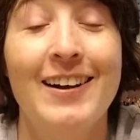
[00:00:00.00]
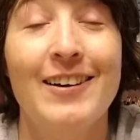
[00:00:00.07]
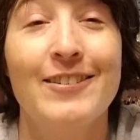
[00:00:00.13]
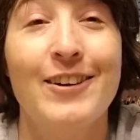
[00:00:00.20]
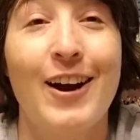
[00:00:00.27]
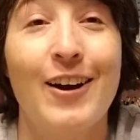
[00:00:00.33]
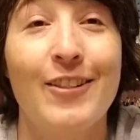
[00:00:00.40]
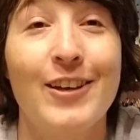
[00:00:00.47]

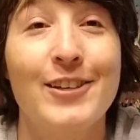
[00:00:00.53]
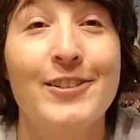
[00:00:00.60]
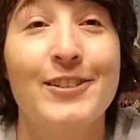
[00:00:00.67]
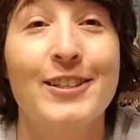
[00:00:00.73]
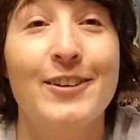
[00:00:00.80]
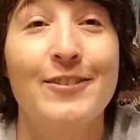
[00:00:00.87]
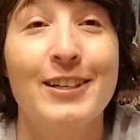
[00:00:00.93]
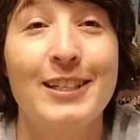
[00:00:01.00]
for all those
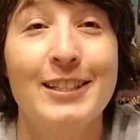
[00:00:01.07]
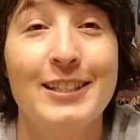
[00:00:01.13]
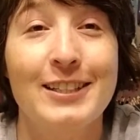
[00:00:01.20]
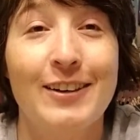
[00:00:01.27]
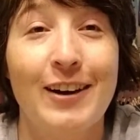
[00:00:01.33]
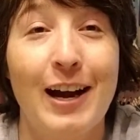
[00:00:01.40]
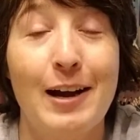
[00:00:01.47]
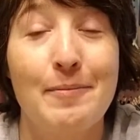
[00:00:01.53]
on
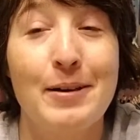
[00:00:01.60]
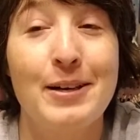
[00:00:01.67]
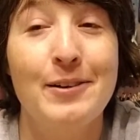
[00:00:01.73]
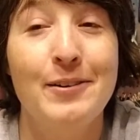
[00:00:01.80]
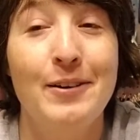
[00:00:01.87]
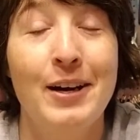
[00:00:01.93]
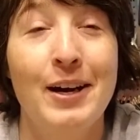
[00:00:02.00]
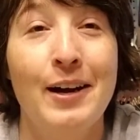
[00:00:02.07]
Instagram
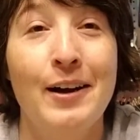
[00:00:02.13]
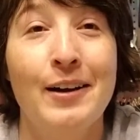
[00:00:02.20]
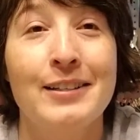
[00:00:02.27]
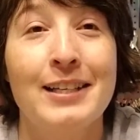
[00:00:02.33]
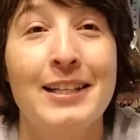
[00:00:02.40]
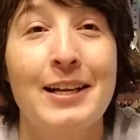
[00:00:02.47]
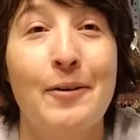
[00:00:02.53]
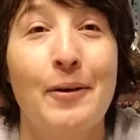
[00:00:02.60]
who
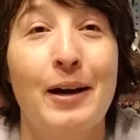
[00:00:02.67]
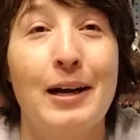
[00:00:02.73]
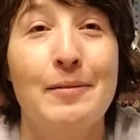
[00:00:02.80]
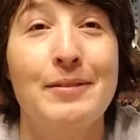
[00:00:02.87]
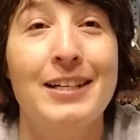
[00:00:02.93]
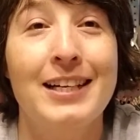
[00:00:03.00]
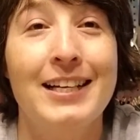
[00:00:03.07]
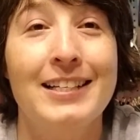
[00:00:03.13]
said they were
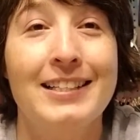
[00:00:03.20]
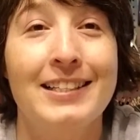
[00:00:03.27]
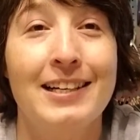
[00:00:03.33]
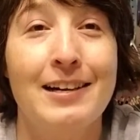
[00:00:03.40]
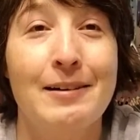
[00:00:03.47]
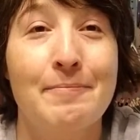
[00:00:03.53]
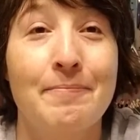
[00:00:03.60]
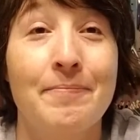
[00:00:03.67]
coming to get
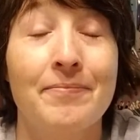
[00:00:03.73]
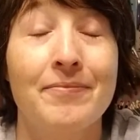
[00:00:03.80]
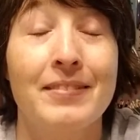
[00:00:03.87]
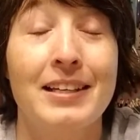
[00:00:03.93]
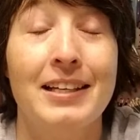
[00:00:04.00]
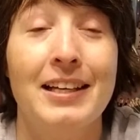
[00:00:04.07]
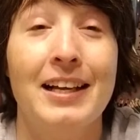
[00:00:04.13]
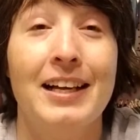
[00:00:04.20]
some.
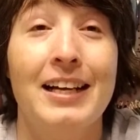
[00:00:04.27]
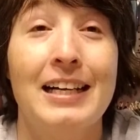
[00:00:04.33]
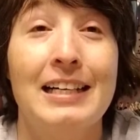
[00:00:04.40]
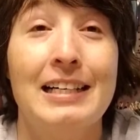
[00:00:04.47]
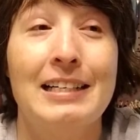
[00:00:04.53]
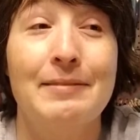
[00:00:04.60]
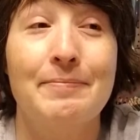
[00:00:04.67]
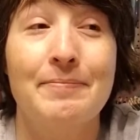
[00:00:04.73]

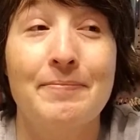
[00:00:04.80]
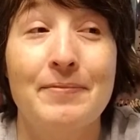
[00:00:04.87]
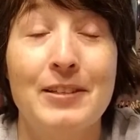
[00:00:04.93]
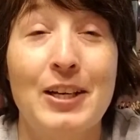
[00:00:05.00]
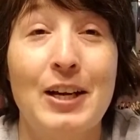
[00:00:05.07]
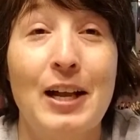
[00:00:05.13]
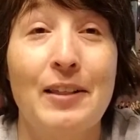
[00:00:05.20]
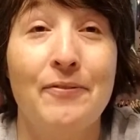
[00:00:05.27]
Um,
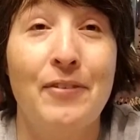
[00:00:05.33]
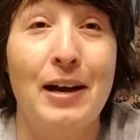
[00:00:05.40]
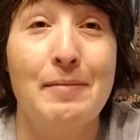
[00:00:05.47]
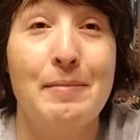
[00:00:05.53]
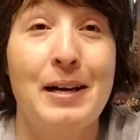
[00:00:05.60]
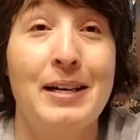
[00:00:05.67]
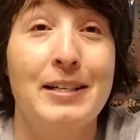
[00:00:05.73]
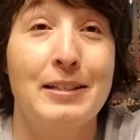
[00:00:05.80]
you're gonna have to fight
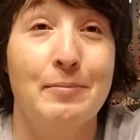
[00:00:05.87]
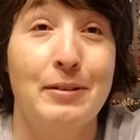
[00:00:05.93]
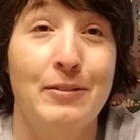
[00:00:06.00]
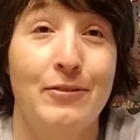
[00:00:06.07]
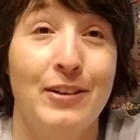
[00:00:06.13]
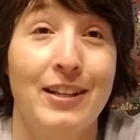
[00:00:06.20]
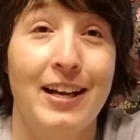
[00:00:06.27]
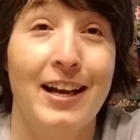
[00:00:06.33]
my
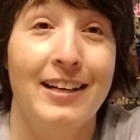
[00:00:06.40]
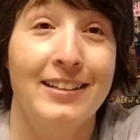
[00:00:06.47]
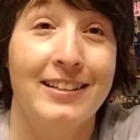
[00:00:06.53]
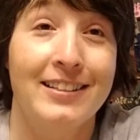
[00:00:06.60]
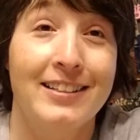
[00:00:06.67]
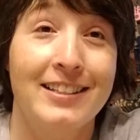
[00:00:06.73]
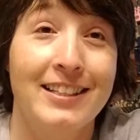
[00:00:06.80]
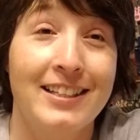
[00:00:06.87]
husband for that
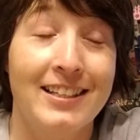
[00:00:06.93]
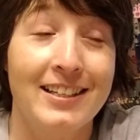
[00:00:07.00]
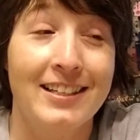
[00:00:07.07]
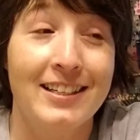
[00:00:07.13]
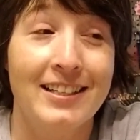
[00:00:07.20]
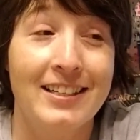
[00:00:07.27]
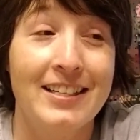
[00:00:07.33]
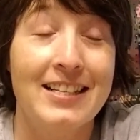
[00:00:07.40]
because uh,
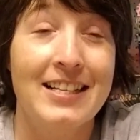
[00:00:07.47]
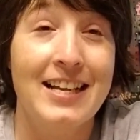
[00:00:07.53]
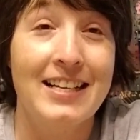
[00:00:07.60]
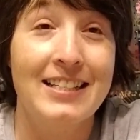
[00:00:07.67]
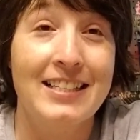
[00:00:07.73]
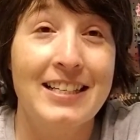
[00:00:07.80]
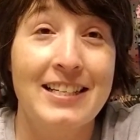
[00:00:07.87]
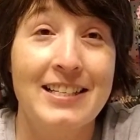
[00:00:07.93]

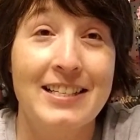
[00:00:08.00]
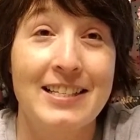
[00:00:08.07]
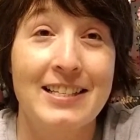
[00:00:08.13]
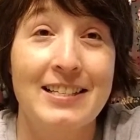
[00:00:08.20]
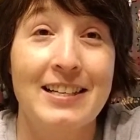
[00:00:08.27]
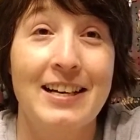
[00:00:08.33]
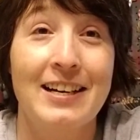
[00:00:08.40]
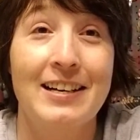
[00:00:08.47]
that's his
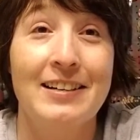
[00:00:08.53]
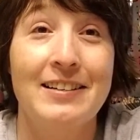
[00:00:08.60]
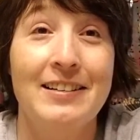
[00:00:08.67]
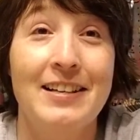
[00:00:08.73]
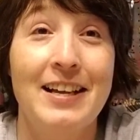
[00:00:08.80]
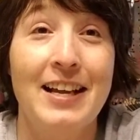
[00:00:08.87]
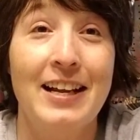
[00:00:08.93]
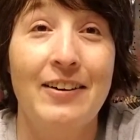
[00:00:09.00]
uh,
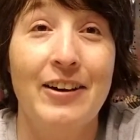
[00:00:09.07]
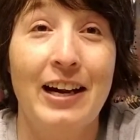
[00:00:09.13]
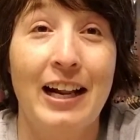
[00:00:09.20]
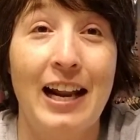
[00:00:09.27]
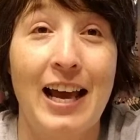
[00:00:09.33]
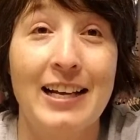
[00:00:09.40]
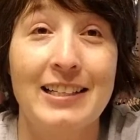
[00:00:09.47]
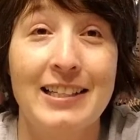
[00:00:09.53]
he really
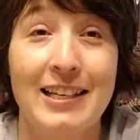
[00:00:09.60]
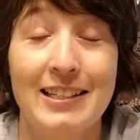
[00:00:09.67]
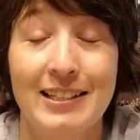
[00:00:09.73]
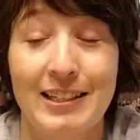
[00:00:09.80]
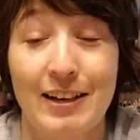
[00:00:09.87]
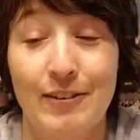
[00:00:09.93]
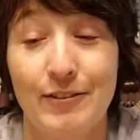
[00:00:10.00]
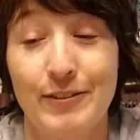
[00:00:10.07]
likes that
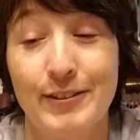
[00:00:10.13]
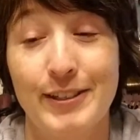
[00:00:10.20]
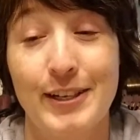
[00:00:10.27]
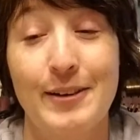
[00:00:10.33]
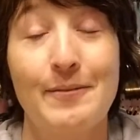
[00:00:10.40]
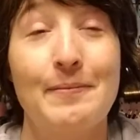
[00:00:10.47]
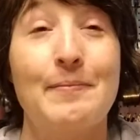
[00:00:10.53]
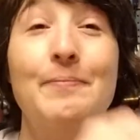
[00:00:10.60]
stuff.
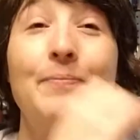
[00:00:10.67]
So,